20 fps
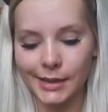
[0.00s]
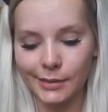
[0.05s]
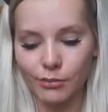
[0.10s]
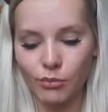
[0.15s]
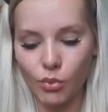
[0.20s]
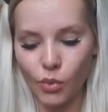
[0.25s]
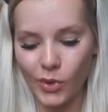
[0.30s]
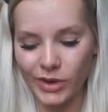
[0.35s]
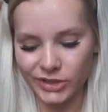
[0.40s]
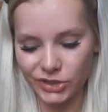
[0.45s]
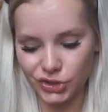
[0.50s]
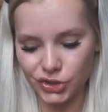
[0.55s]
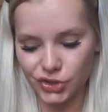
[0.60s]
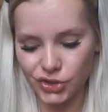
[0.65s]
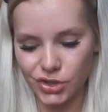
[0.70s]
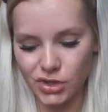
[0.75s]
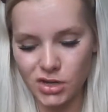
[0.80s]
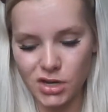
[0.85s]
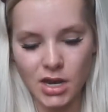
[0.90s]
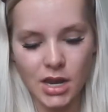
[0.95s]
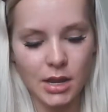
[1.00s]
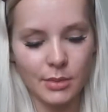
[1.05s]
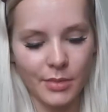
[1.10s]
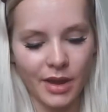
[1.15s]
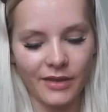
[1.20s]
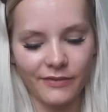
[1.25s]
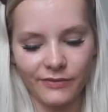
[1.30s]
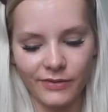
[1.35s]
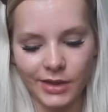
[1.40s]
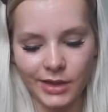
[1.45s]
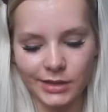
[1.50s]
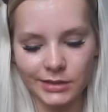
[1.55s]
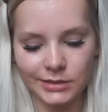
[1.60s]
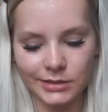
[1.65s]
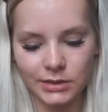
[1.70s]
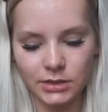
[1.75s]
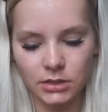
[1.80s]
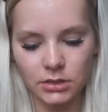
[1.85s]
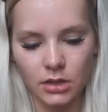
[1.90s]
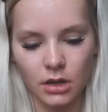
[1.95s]
moisture in my
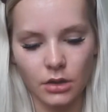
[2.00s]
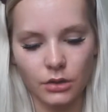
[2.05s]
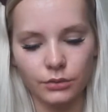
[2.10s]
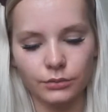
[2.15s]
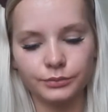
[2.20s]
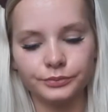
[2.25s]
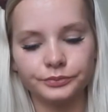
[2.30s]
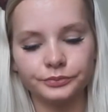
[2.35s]
face, so